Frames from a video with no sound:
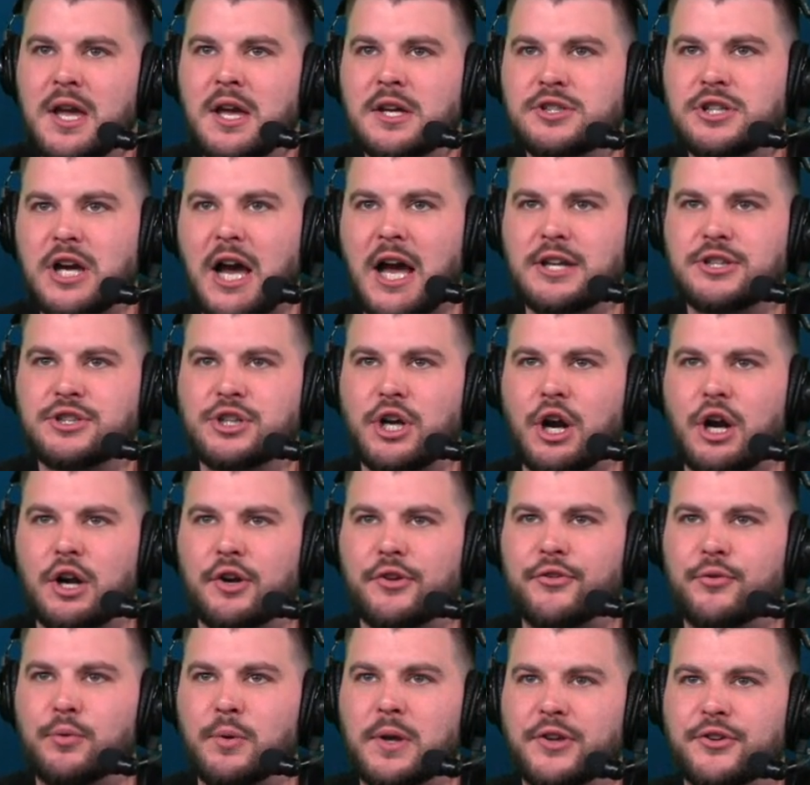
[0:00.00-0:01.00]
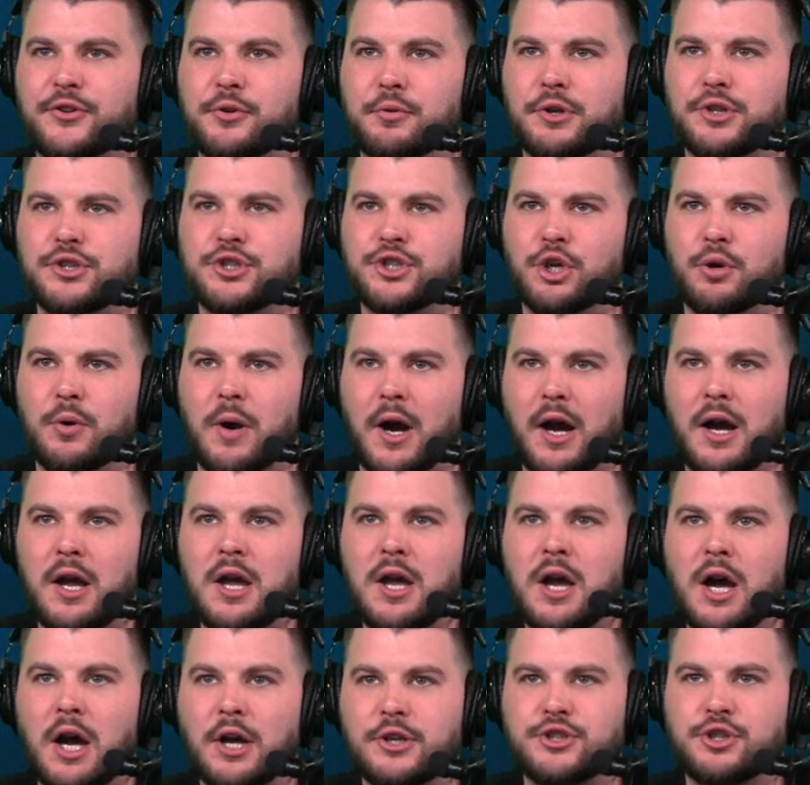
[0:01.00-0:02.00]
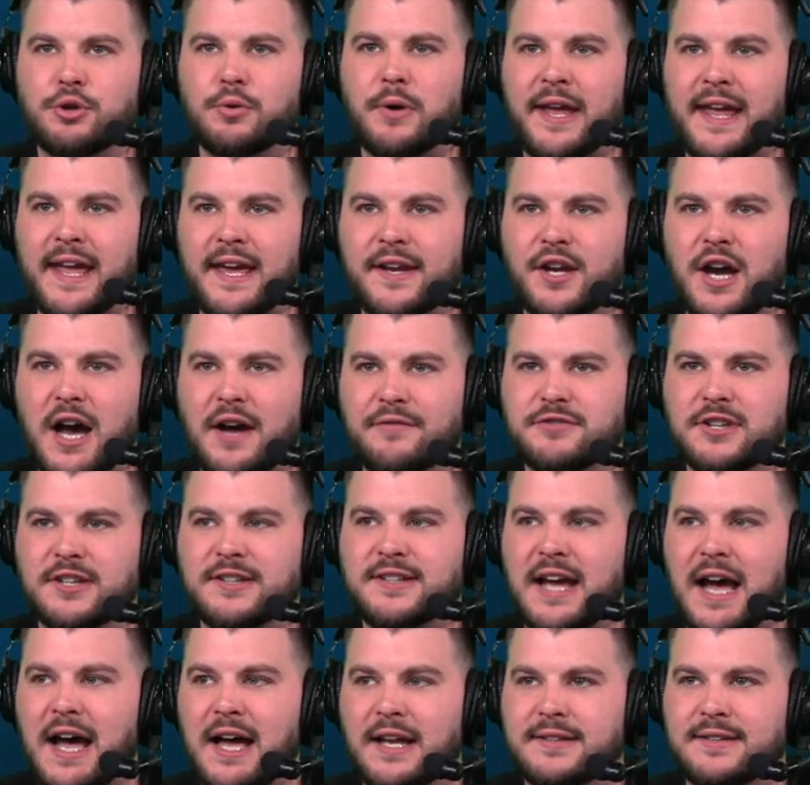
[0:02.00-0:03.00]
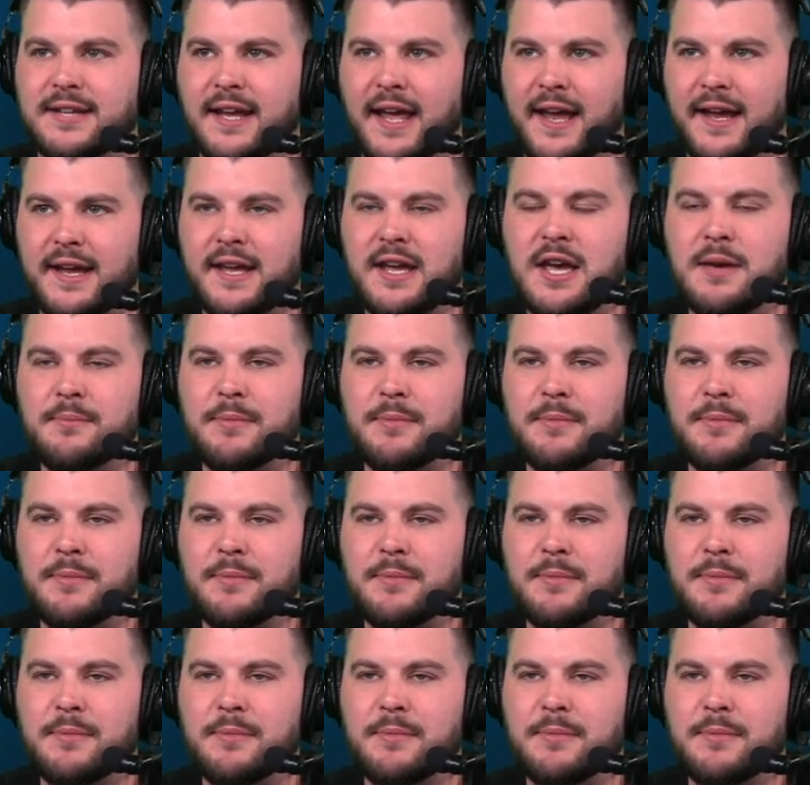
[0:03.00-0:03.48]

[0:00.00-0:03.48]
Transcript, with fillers: Josh Hart swings to Achiuwa. Achiuwa handoff to Donte.